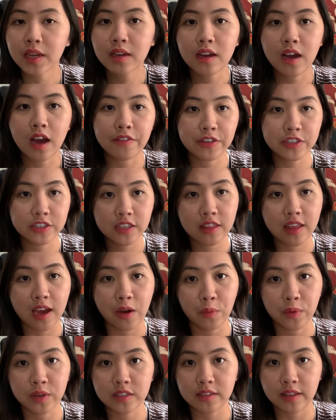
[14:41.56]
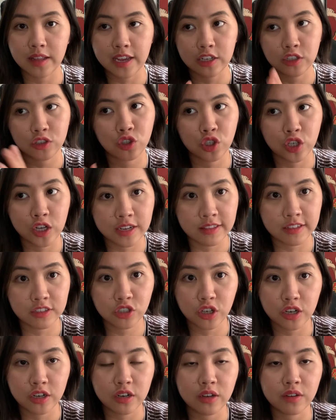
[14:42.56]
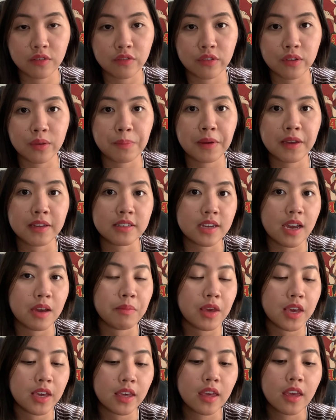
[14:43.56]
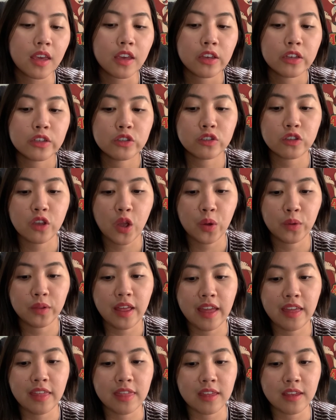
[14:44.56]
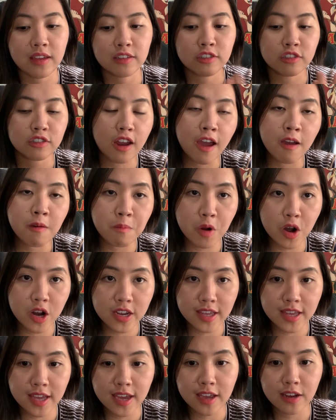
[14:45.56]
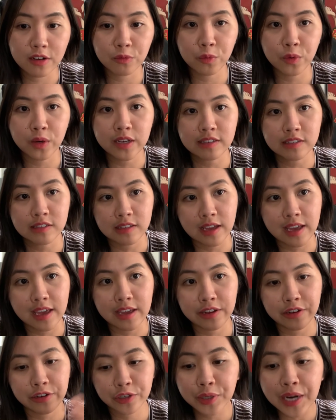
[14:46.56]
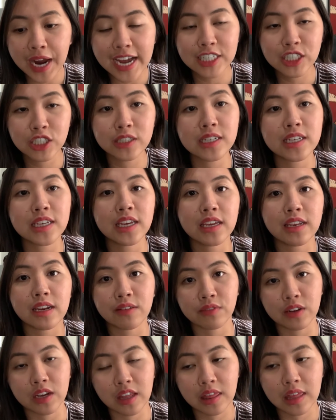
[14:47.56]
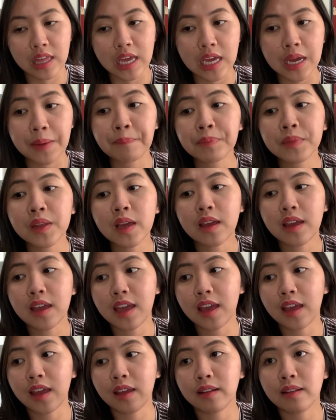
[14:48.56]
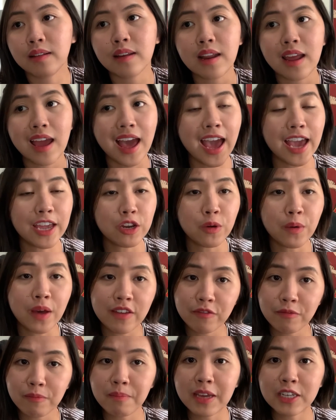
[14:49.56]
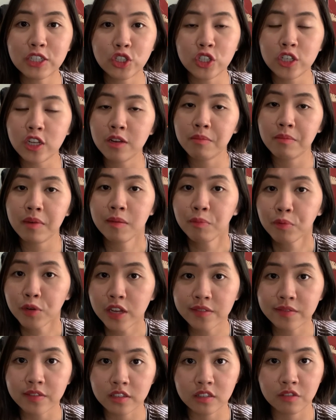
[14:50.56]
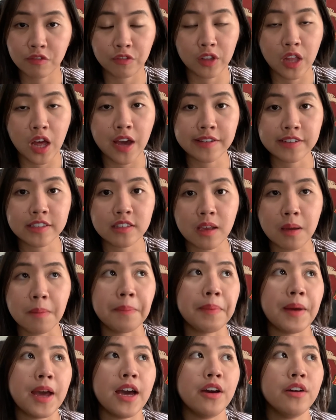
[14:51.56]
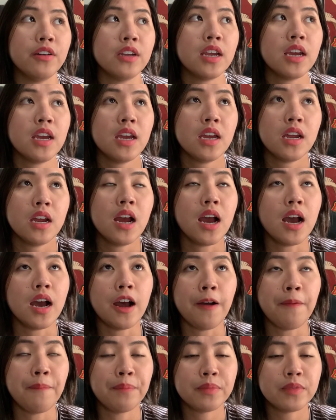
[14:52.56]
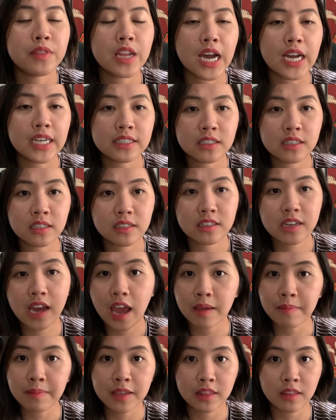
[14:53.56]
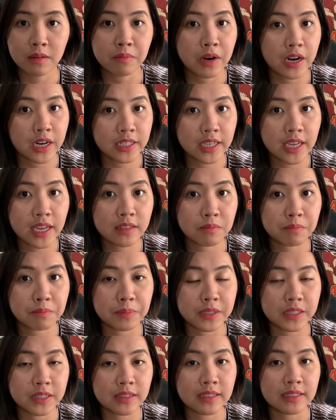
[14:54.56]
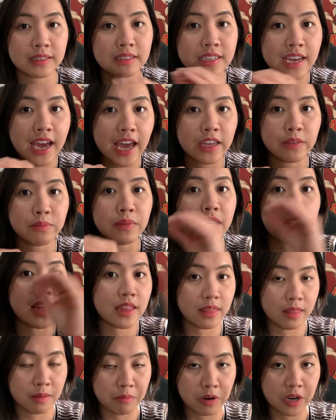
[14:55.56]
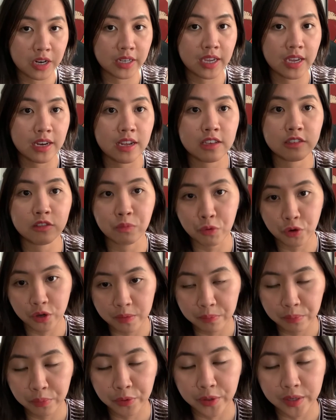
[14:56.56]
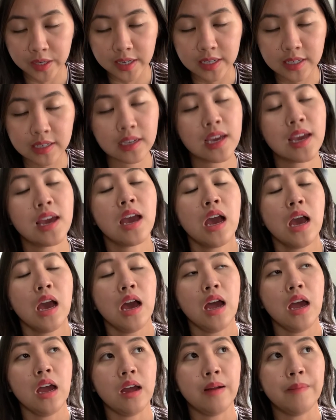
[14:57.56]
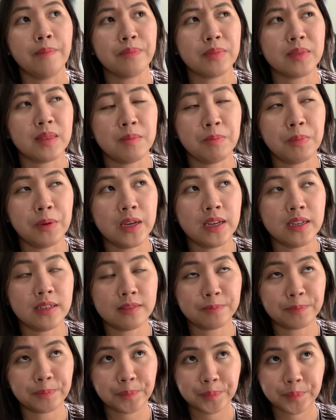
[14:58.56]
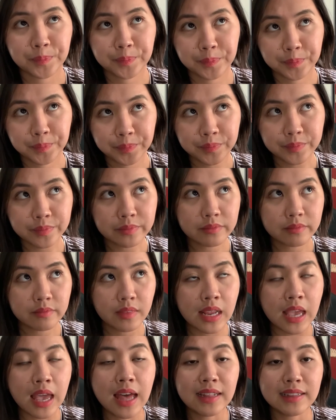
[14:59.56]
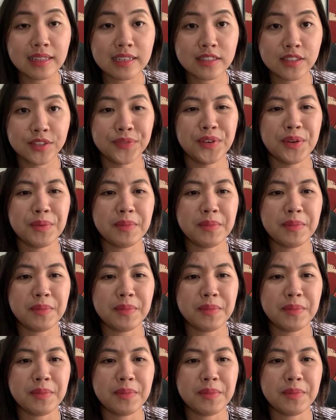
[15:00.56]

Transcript: obviously that was like during the start of the pandemic, so like the stock market was like crashing and everything. And I know I've mentioned in my previous vlogs about not timing the market, but the time in the market is more important. But at least for